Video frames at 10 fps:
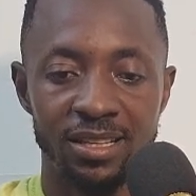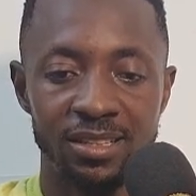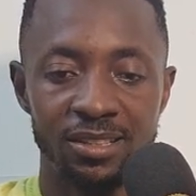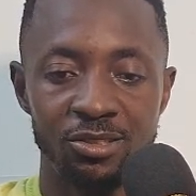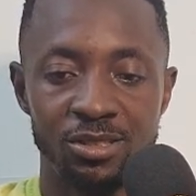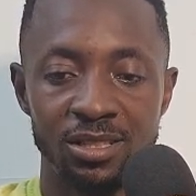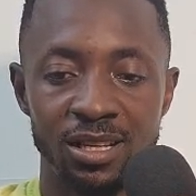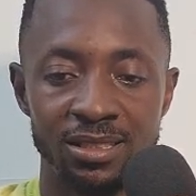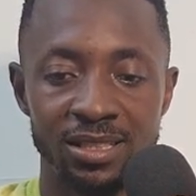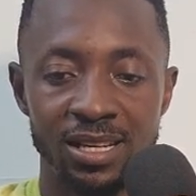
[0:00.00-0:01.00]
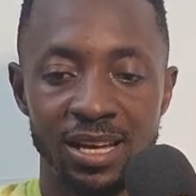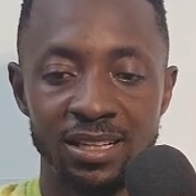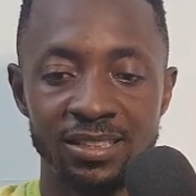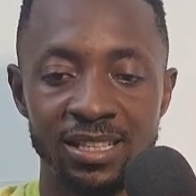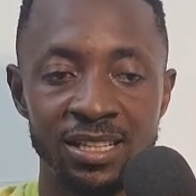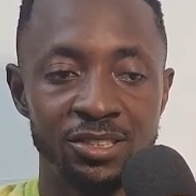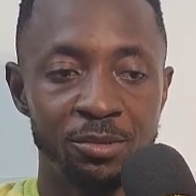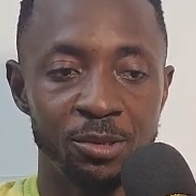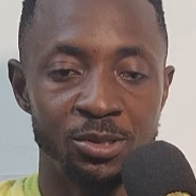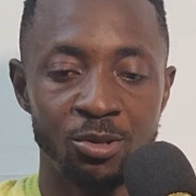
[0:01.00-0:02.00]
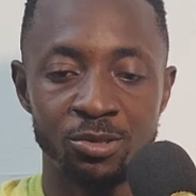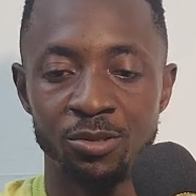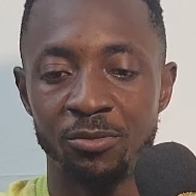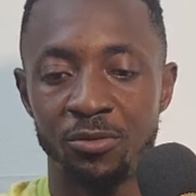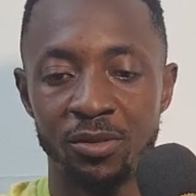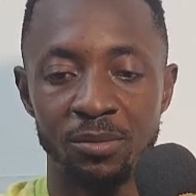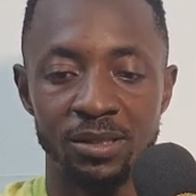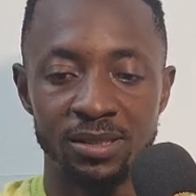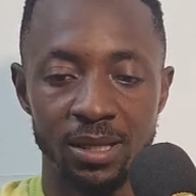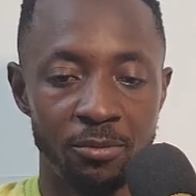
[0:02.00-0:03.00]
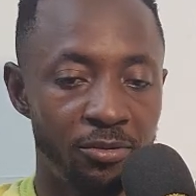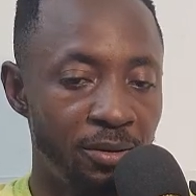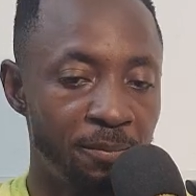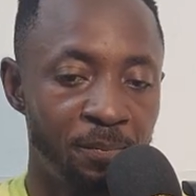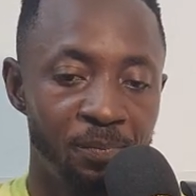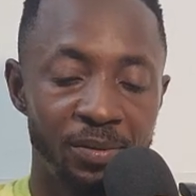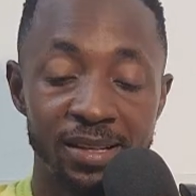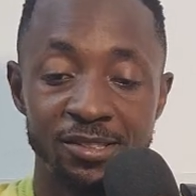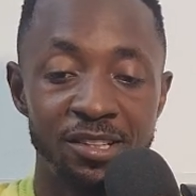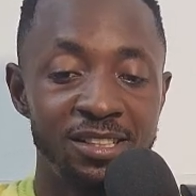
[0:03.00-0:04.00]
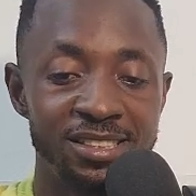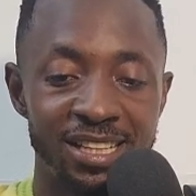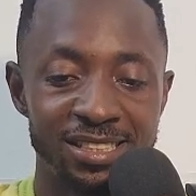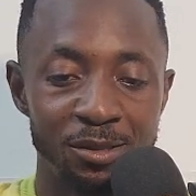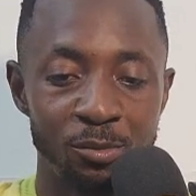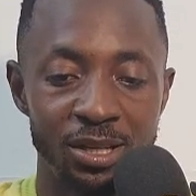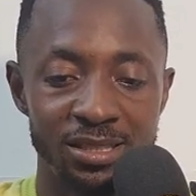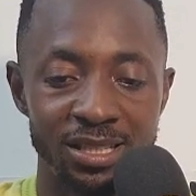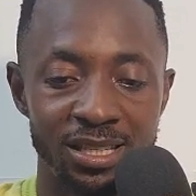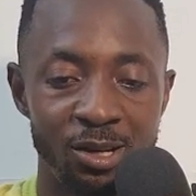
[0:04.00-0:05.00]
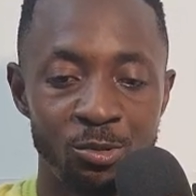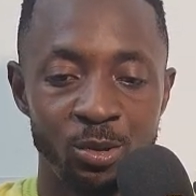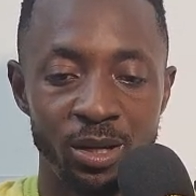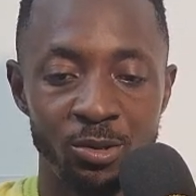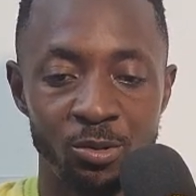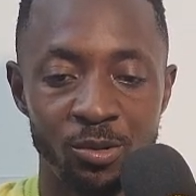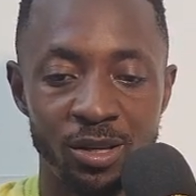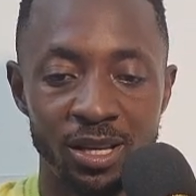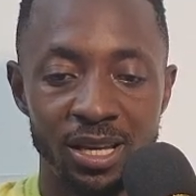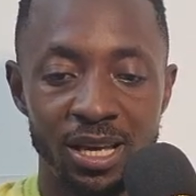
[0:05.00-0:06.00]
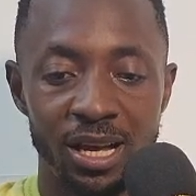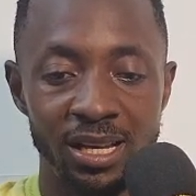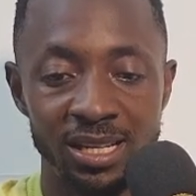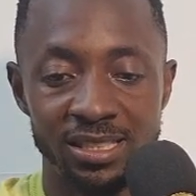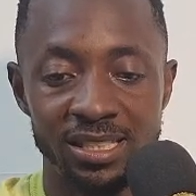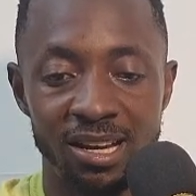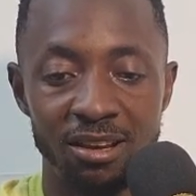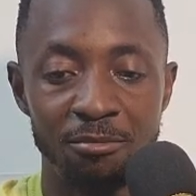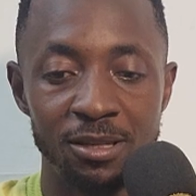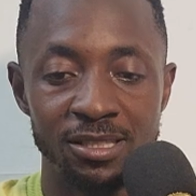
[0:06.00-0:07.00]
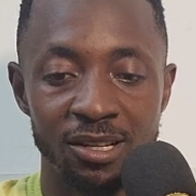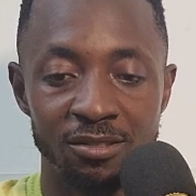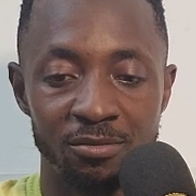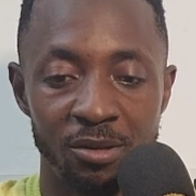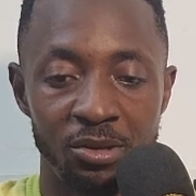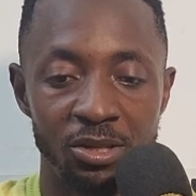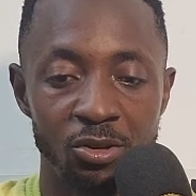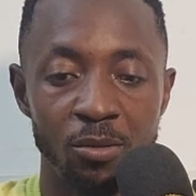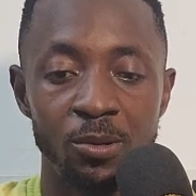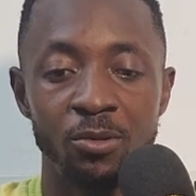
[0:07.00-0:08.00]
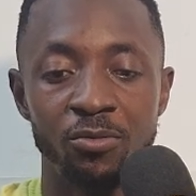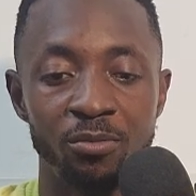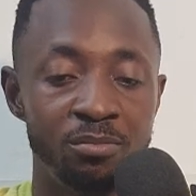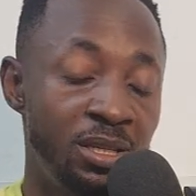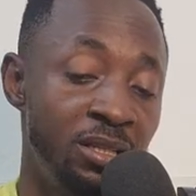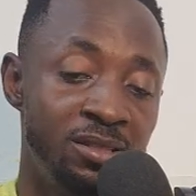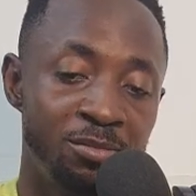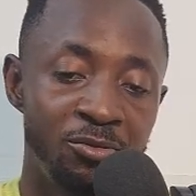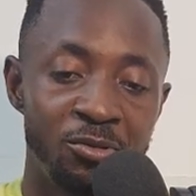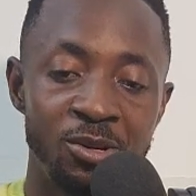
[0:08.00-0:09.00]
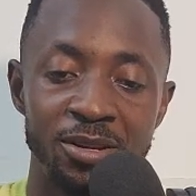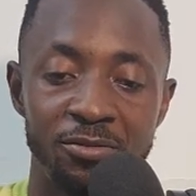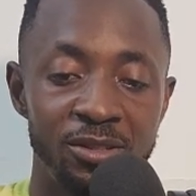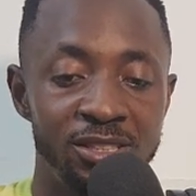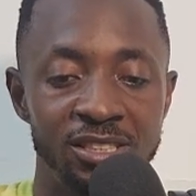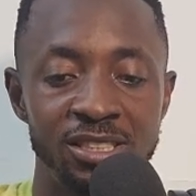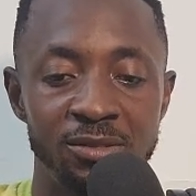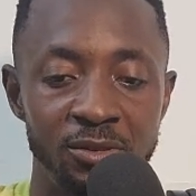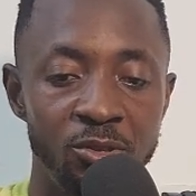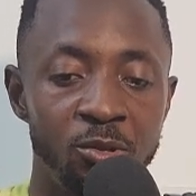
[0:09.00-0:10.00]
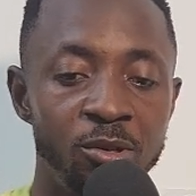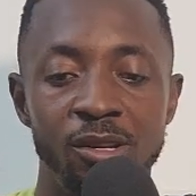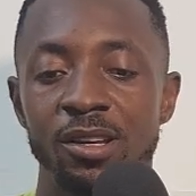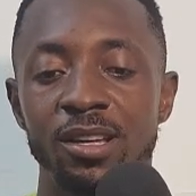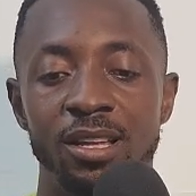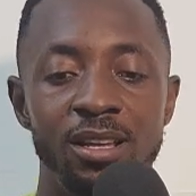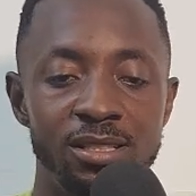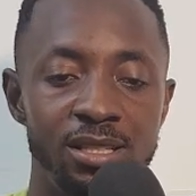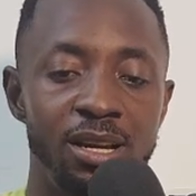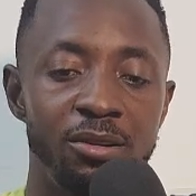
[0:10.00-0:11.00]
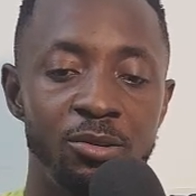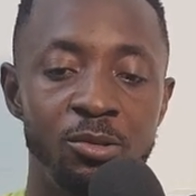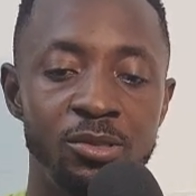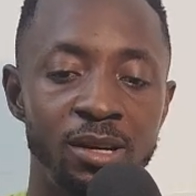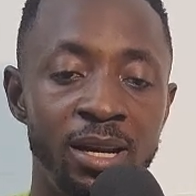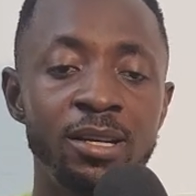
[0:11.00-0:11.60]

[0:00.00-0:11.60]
Did you see that? This entry was caught on 15 minutes time frame. Trading is as simple as that. How do I know? And let's see how it plays out maybe in a couple of minutes before I finish this video. Let's see how it goes, right?